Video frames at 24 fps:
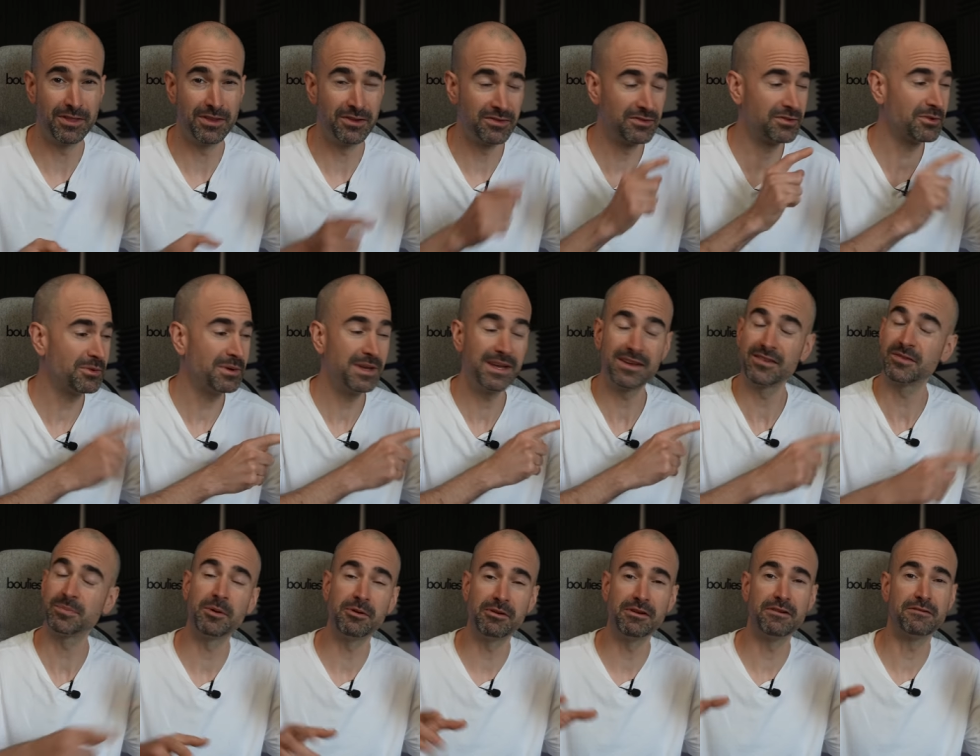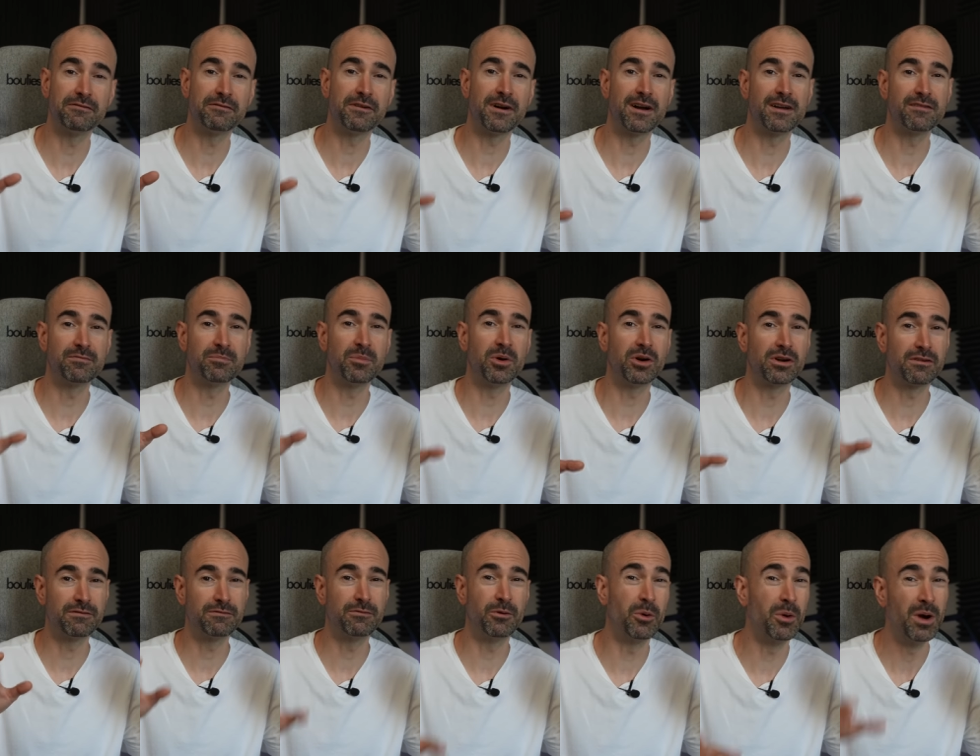The Sony Xperia 5
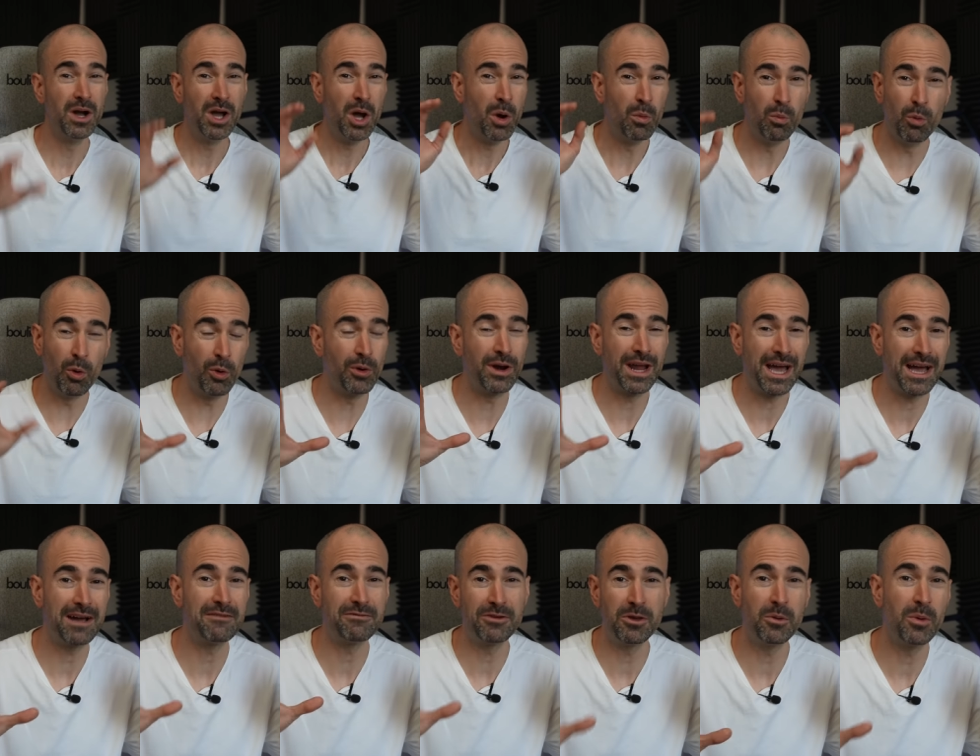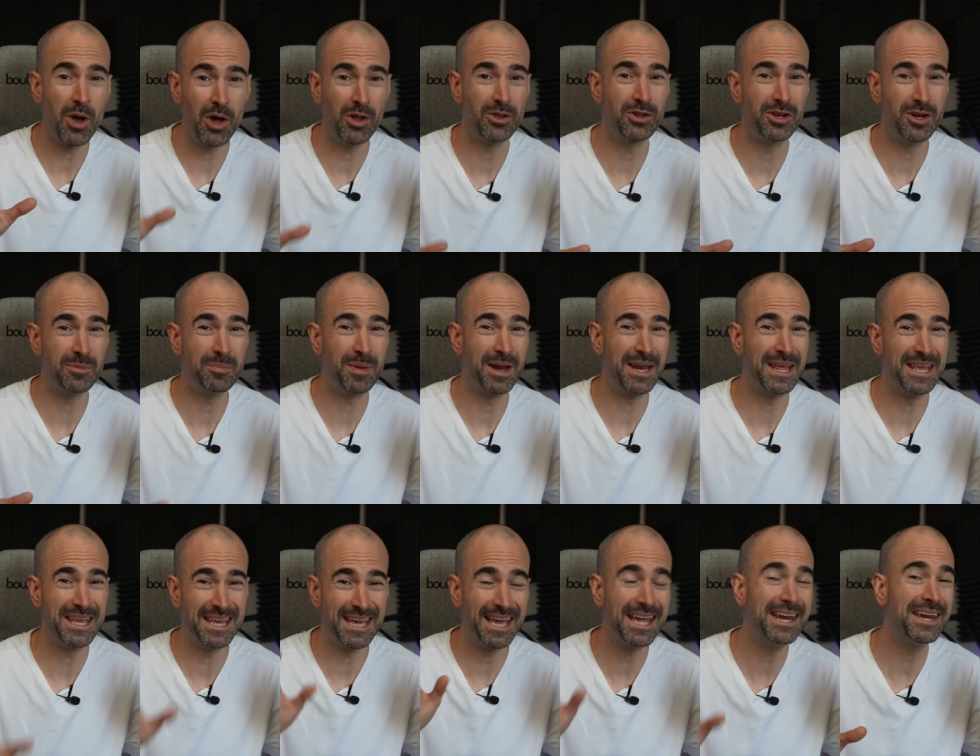Mark IV won't have you hurling up
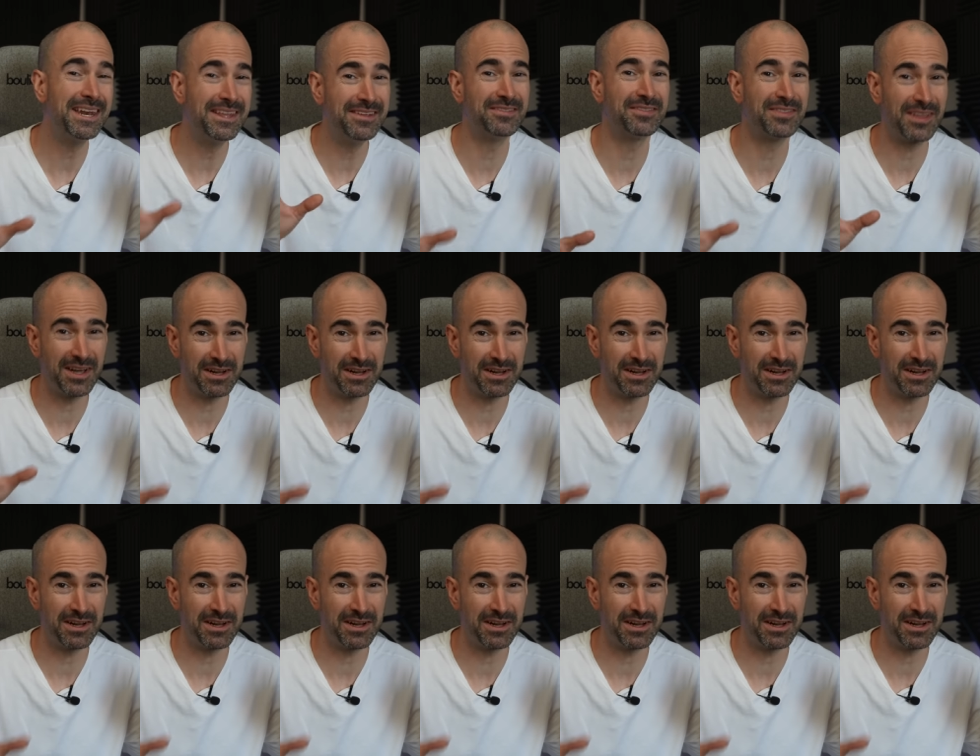any kidneys,